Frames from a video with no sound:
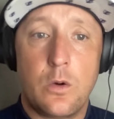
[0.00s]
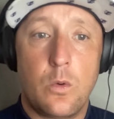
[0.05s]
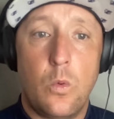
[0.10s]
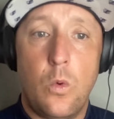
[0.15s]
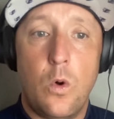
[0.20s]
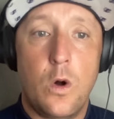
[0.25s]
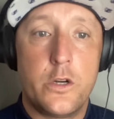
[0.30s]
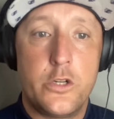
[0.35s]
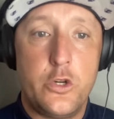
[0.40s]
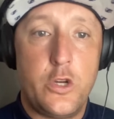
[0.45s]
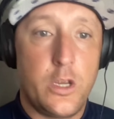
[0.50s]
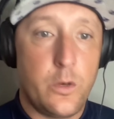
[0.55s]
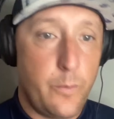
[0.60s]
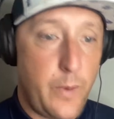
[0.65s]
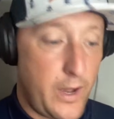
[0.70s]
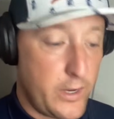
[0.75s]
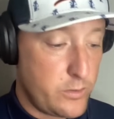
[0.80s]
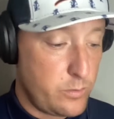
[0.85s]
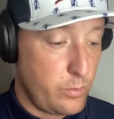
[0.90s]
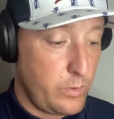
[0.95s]
award you can
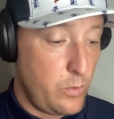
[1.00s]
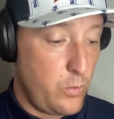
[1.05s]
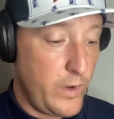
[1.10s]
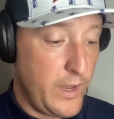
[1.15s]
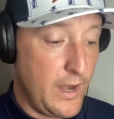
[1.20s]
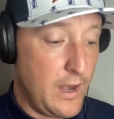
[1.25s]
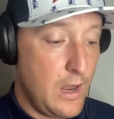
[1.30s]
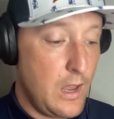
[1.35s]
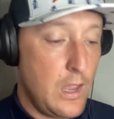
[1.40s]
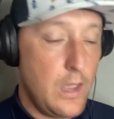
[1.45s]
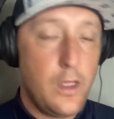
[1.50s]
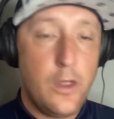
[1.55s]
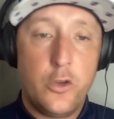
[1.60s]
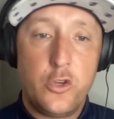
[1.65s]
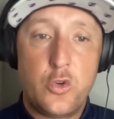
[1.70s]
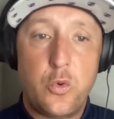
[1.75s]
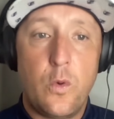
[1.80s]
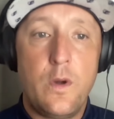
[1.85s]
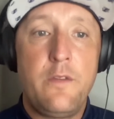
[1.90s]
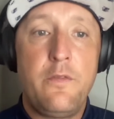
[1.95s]
possibly win.
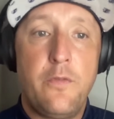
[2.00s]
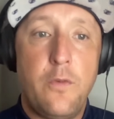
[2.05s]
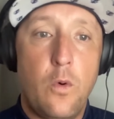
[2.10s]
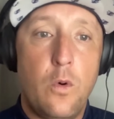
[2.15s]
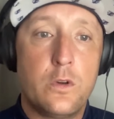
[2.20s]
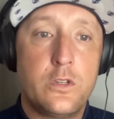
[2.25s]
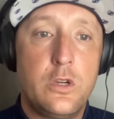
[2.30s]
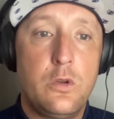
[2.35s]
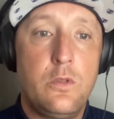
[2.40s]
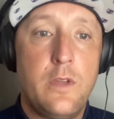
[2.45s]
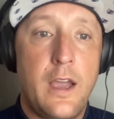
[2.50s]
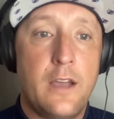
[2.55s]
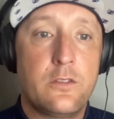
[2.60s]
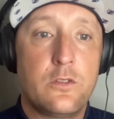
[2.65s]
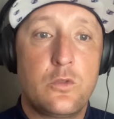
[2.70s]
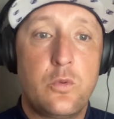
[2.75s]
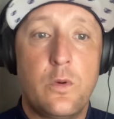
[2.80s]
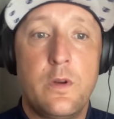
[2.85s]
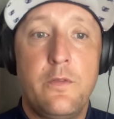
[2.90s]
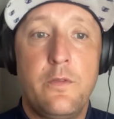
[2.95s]

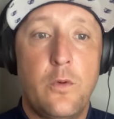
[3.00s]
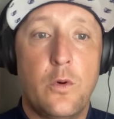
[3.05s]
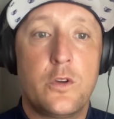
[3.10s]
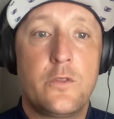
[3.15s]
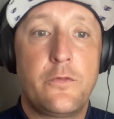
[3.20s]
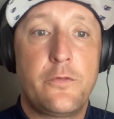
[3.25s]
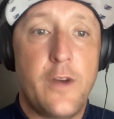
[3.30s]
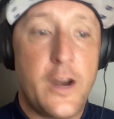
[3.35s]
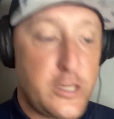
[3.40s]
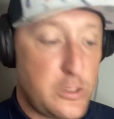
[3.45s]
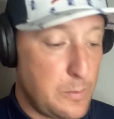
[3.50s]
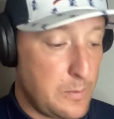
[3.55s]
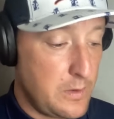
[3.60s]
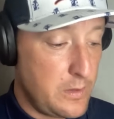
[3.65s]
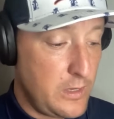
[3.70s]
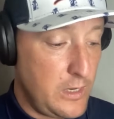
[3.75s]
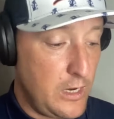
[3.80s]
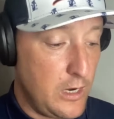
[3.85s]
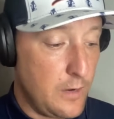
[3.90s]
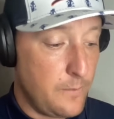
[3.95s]
2024 Freshman of
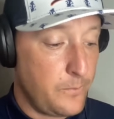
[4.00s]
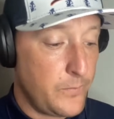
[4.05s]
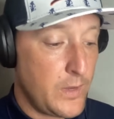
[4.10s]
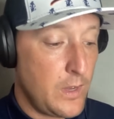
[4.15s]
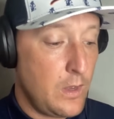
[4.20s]
the Year,